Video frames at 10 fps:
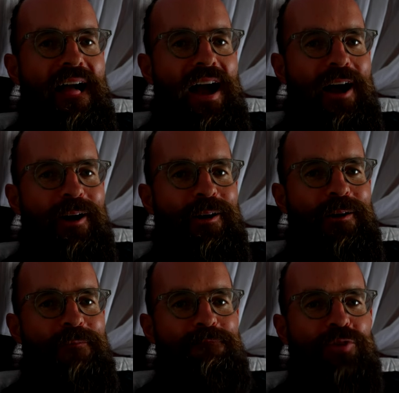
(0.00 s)

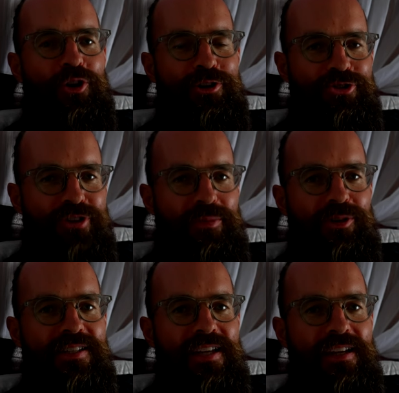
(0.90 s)
are
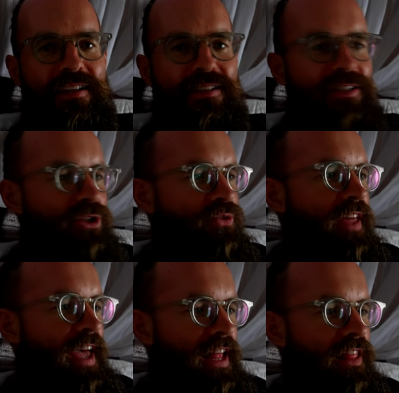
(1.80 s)
contributing to the
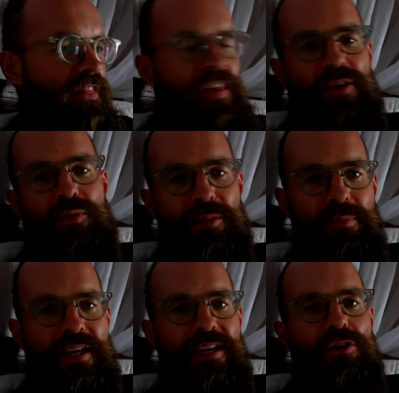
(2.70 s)
health and
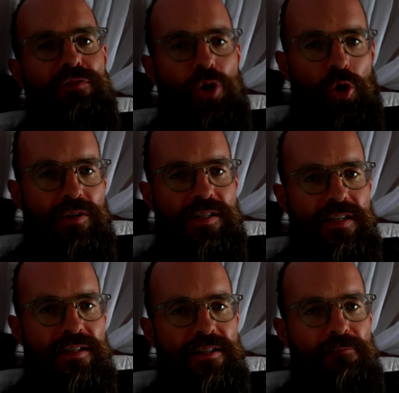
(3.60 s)
well-being of the whole
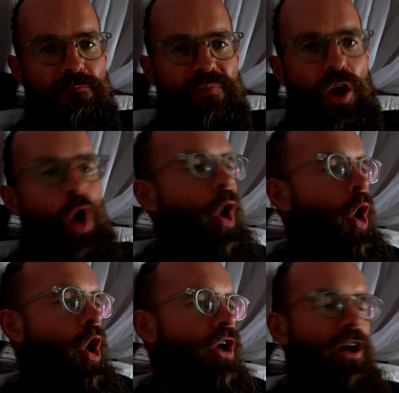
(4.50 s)
system.
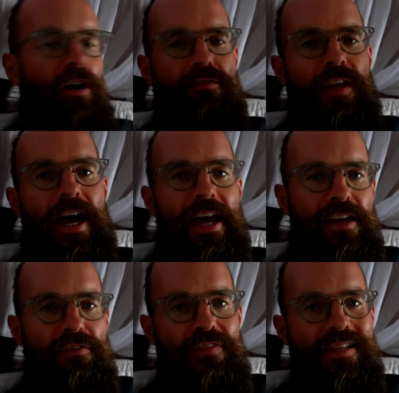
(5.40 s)
All of
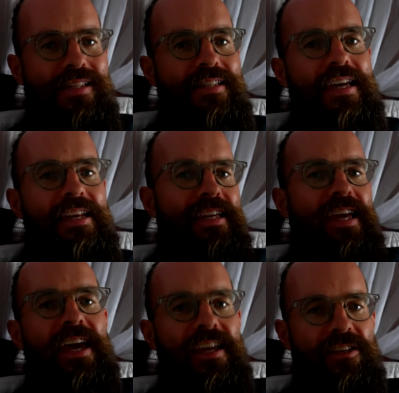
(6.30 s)
life is
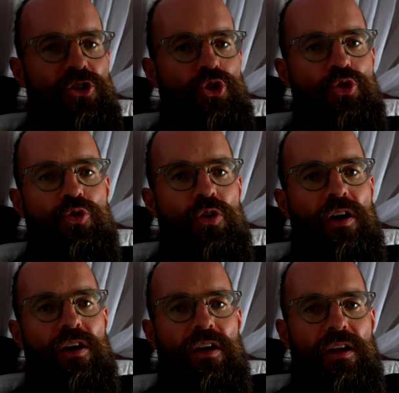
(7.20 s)
dedicated to
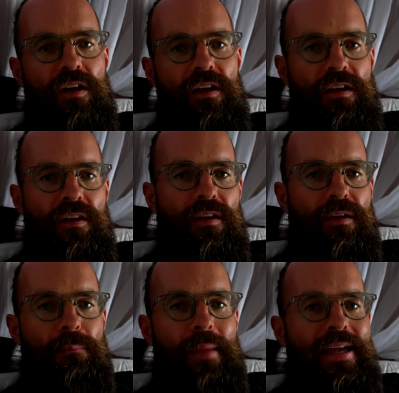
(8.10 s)

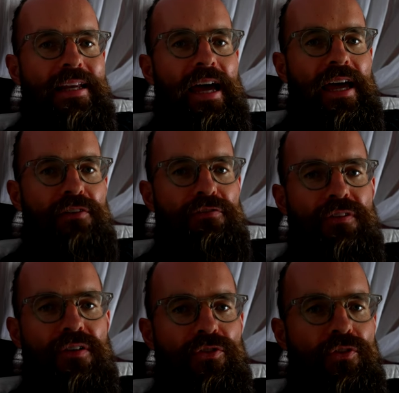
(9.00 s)
make
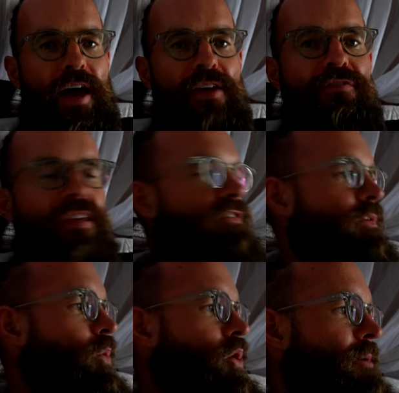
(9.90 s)
life thrive even
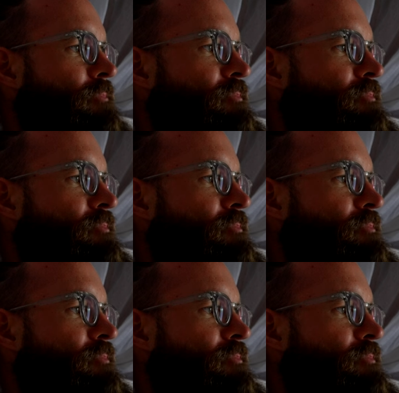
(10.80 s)
more.